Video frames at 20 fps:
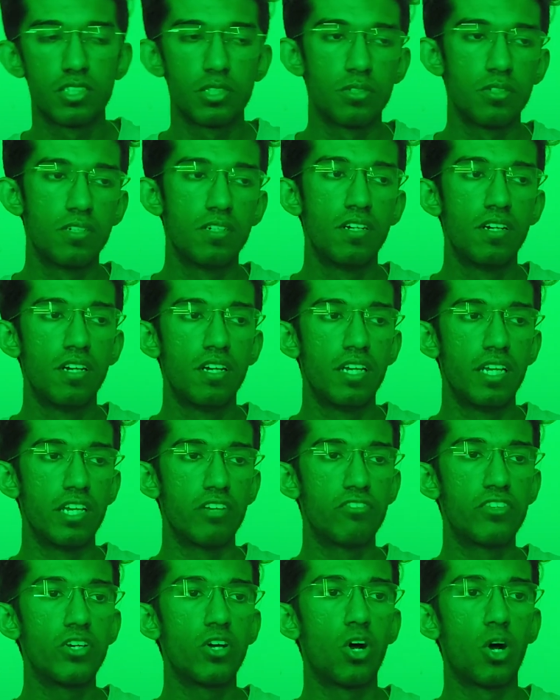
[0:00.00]
So
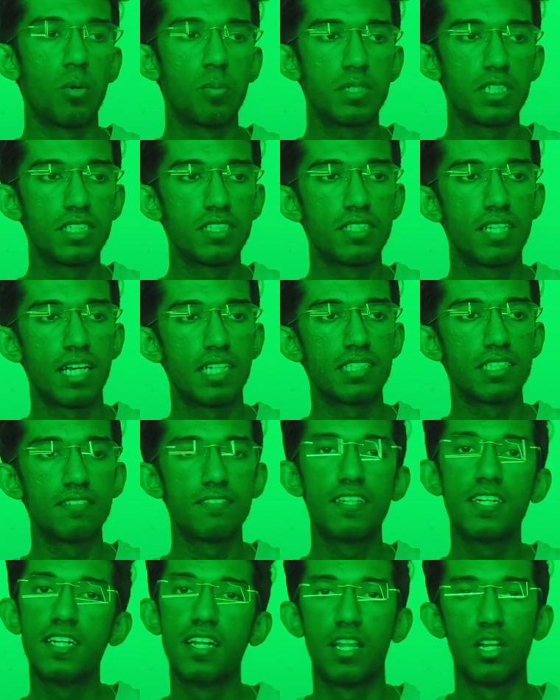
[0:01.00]
if the options has the
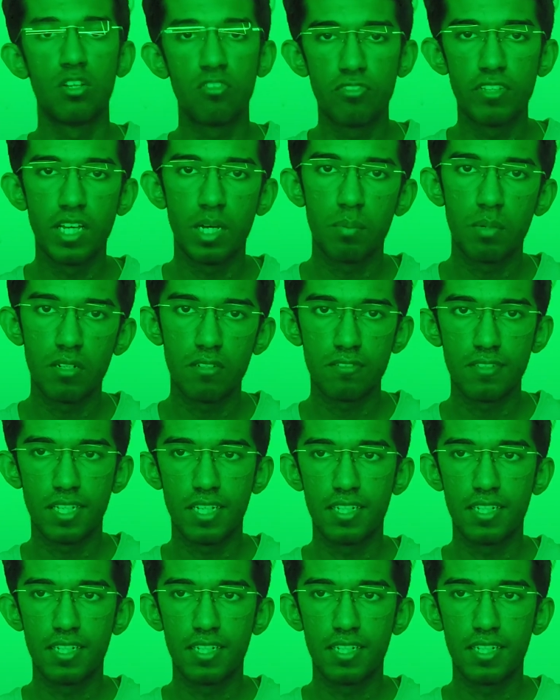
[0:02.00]
word none of the above,